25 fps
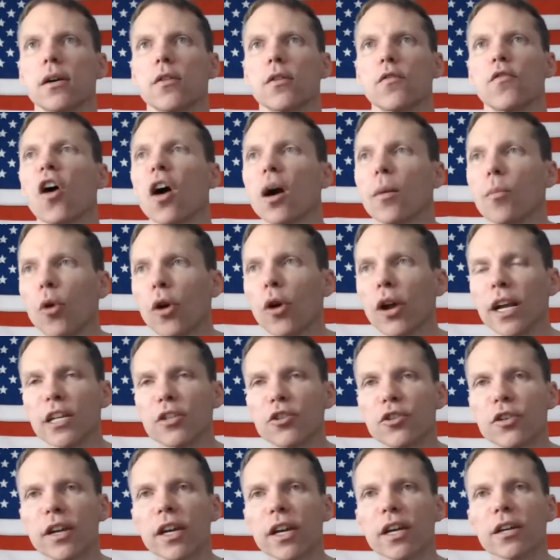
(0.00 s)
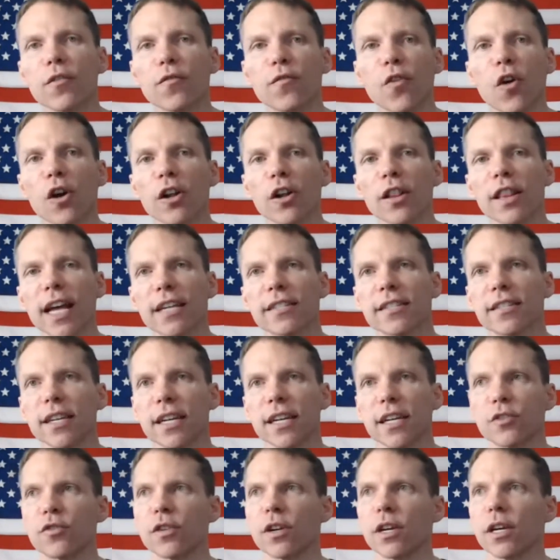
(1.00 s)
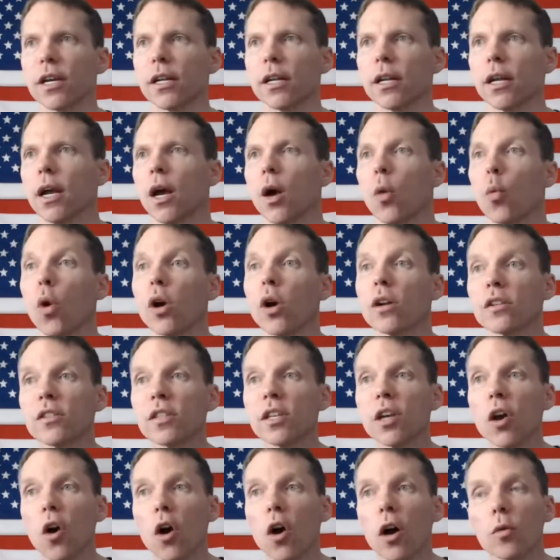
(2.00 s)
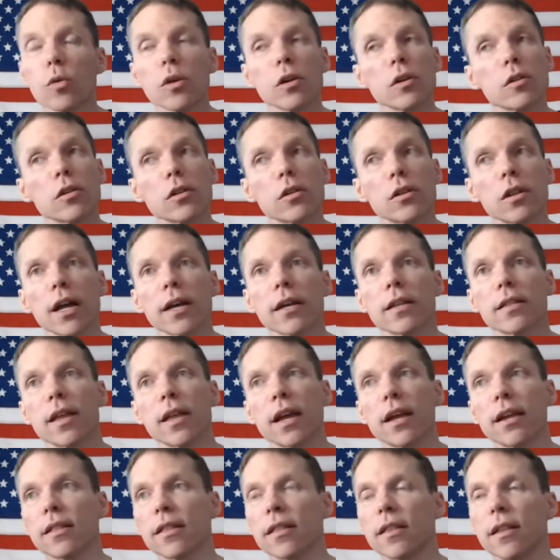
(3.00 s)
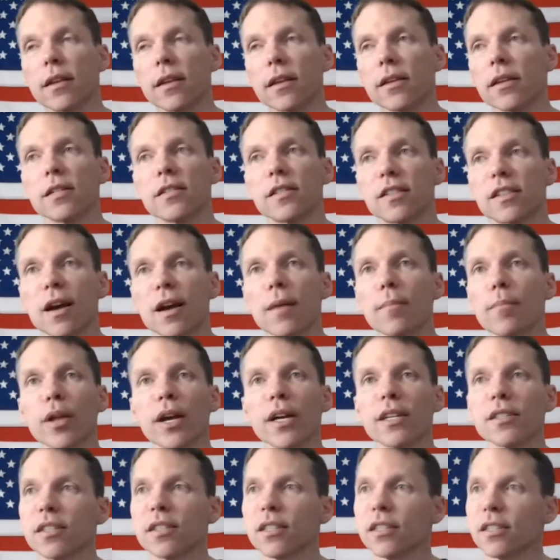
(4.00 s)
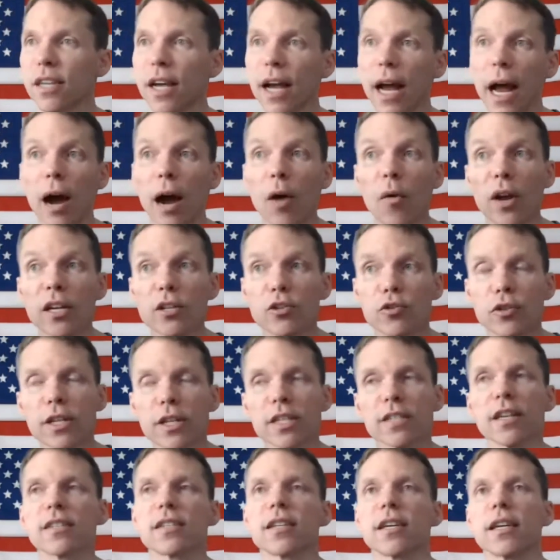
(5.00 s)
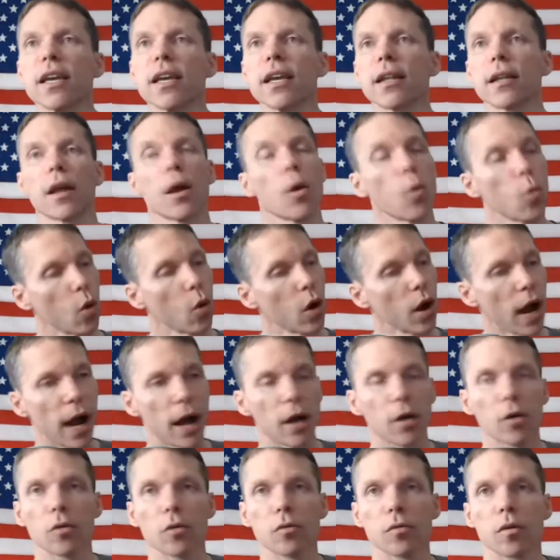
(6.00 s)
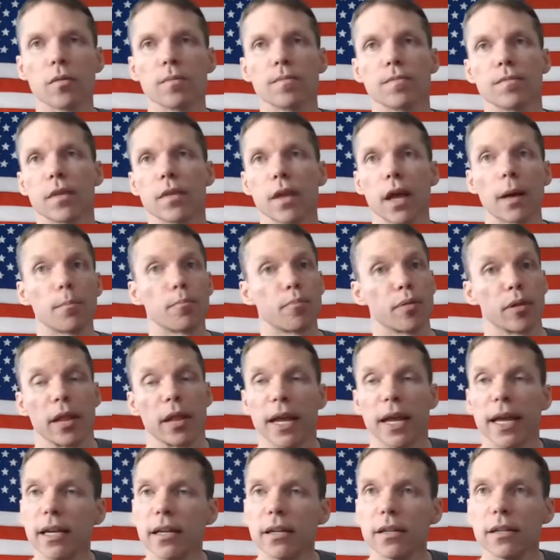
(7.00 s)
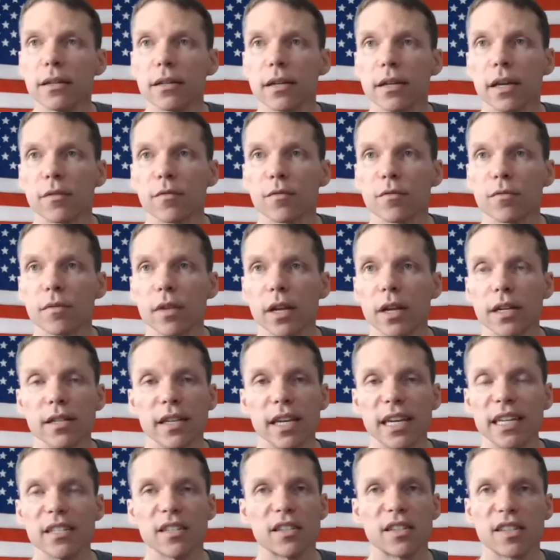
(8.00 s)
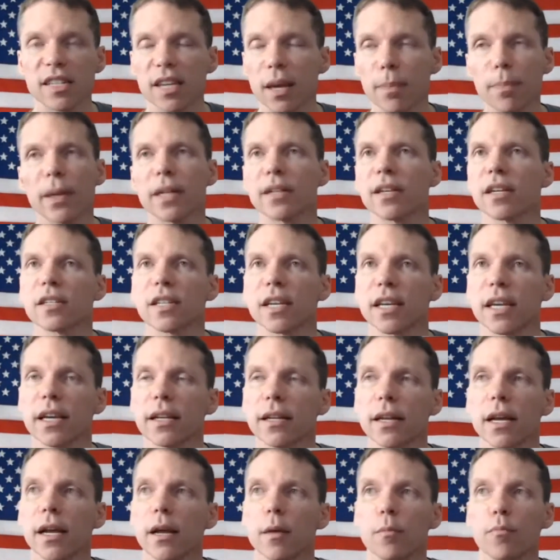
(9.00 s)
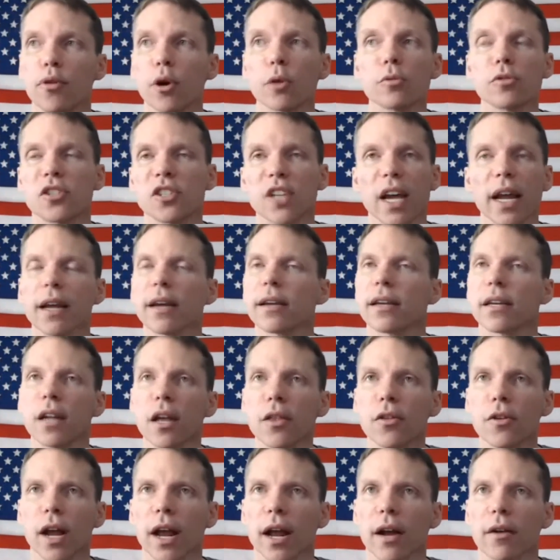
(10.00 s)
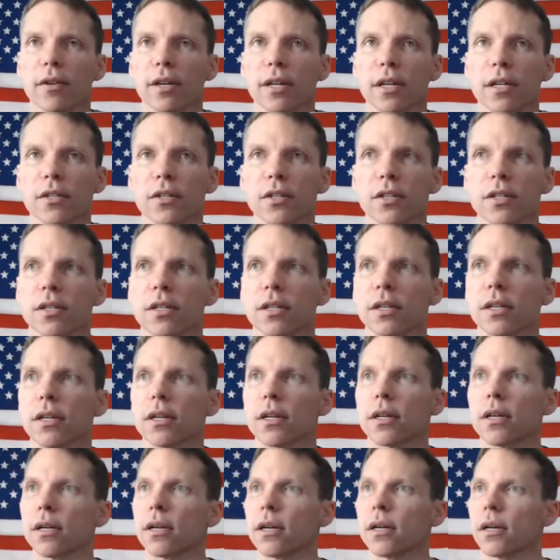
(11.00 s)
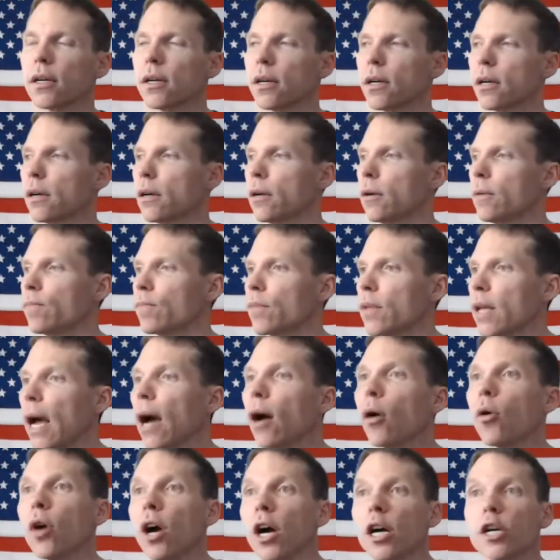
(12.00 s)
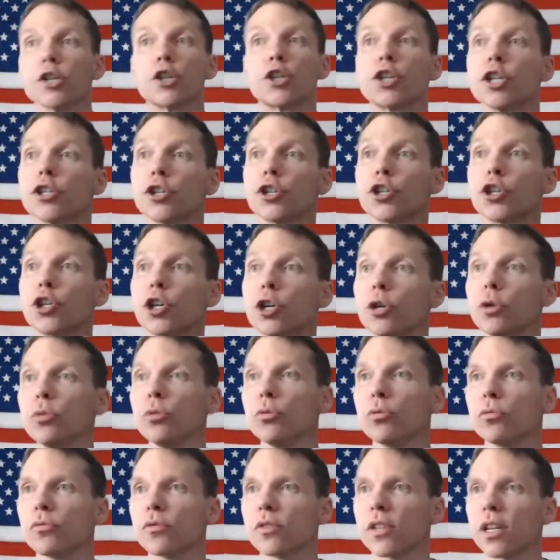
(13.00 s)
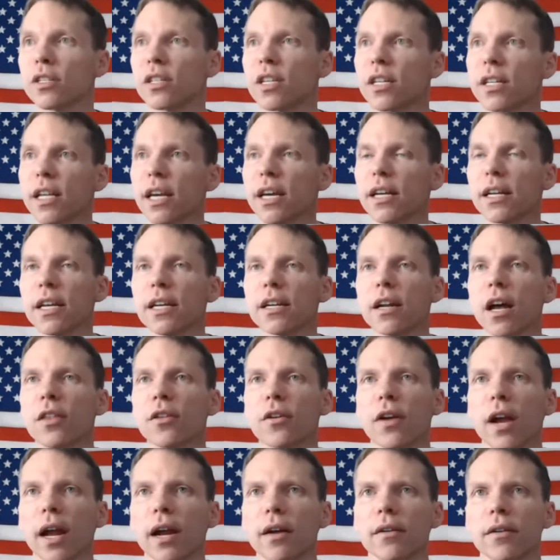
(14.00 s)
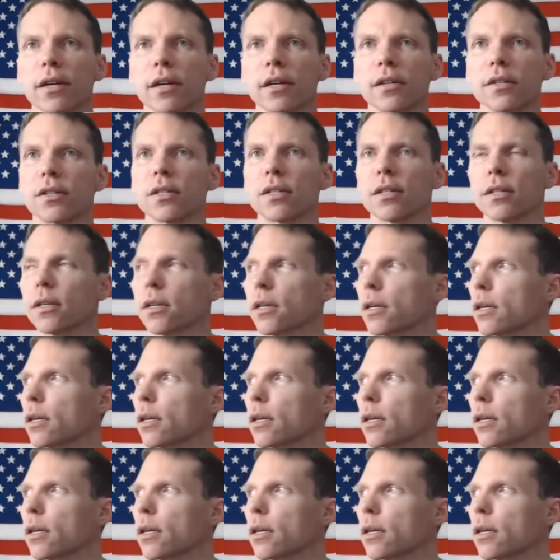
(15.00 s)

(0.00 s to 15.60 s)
Far more intricate or far less intricate. What does the artwork look like? In some places, how intricate does it get? How plain and insipid does it get? Prosaic in other areas. How jejune does it get in other areas?